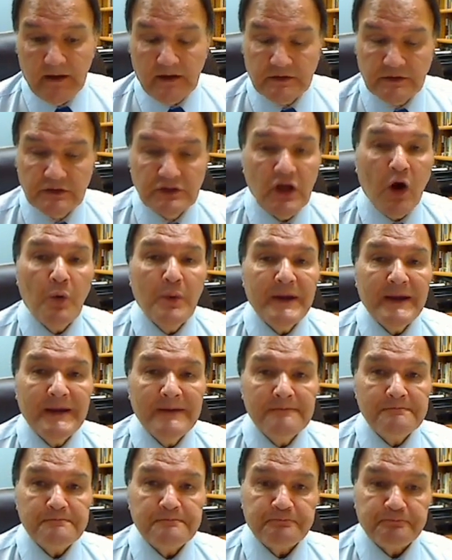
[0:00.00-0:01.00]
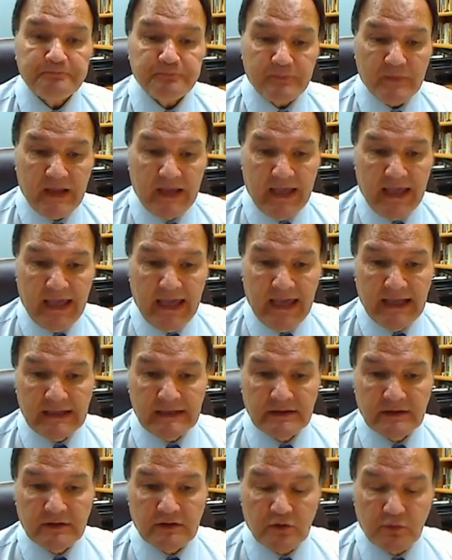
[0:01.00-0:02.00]
Knowing
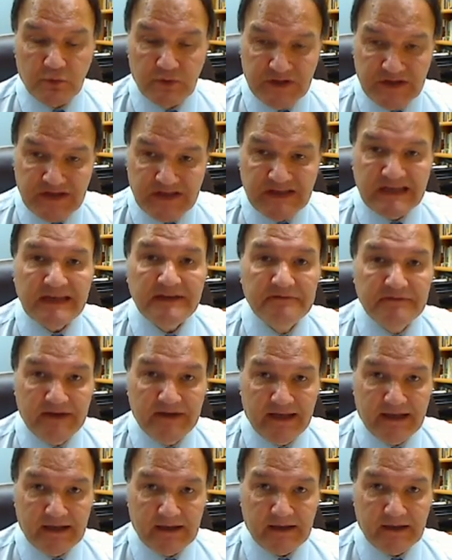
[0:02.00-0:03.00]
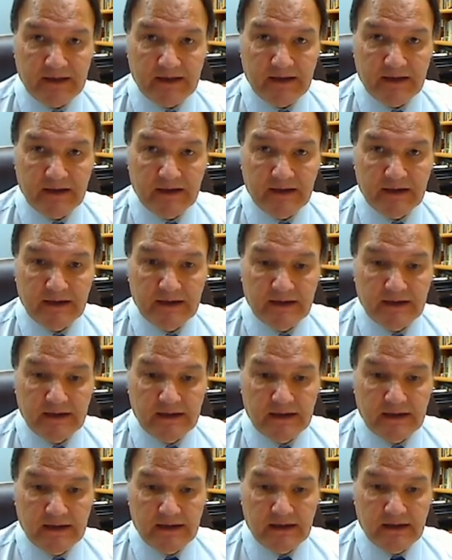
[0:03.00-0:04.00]
and receiving
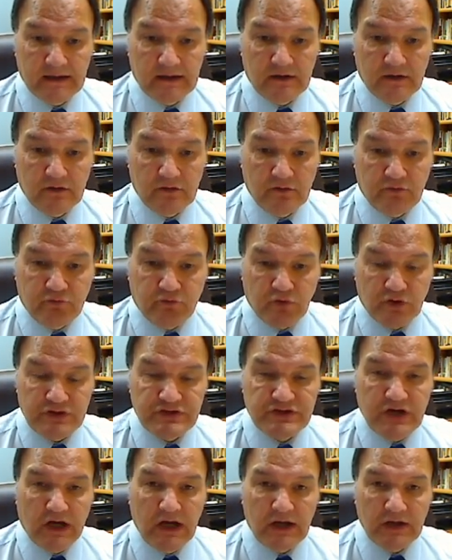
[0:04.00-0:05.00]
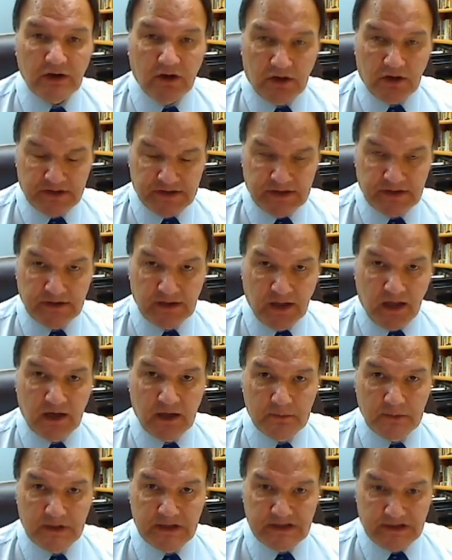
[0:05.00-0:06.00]
for John are
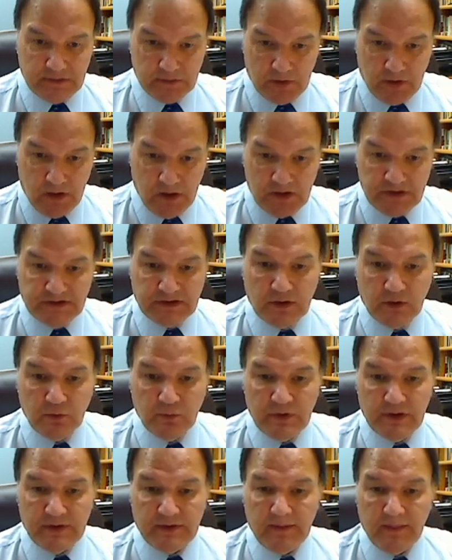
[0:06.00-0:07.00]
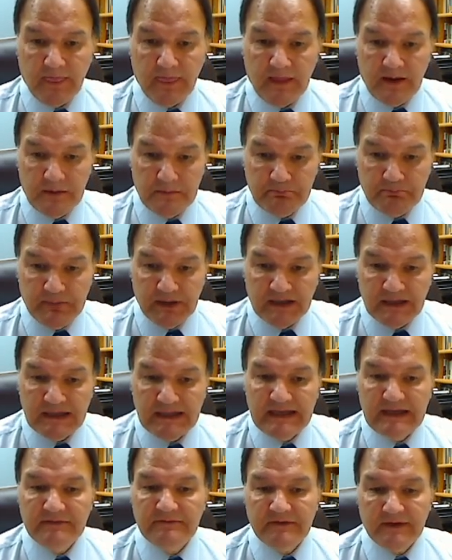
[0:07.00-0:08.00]
synonymous also with
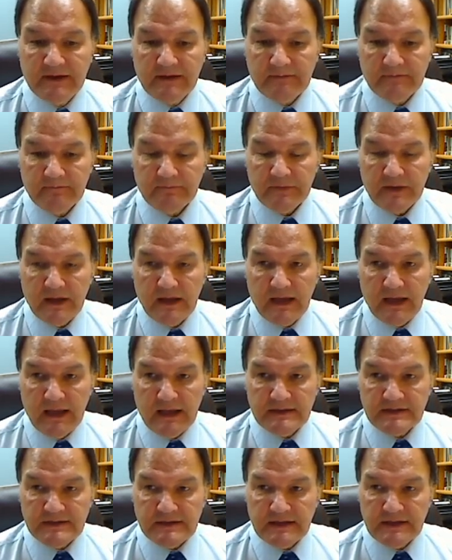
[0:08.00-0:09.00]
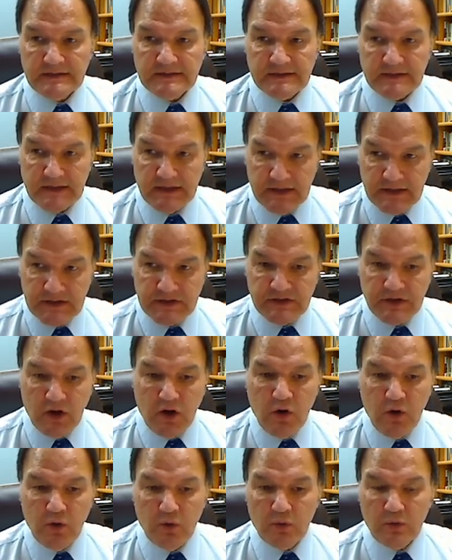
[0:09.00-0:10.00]
believing. And since his
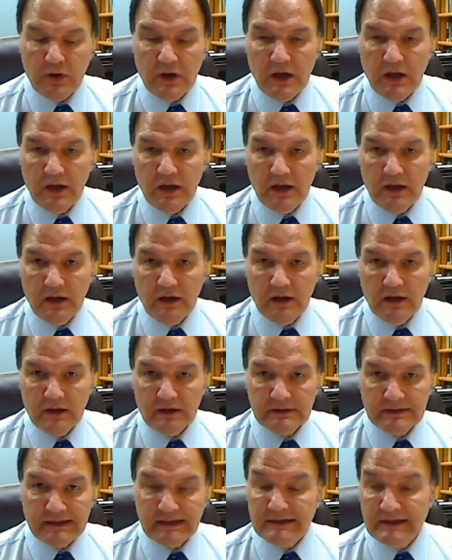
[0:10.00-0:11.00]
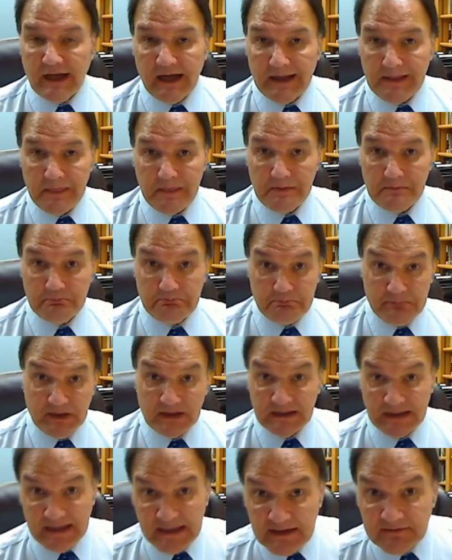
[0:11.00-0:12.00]
own did not
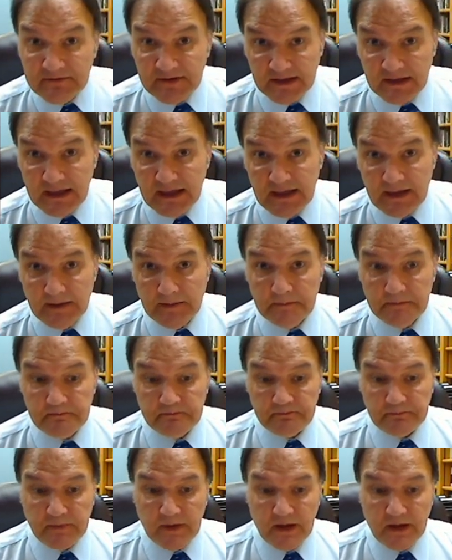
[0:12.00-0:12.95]
believe in him,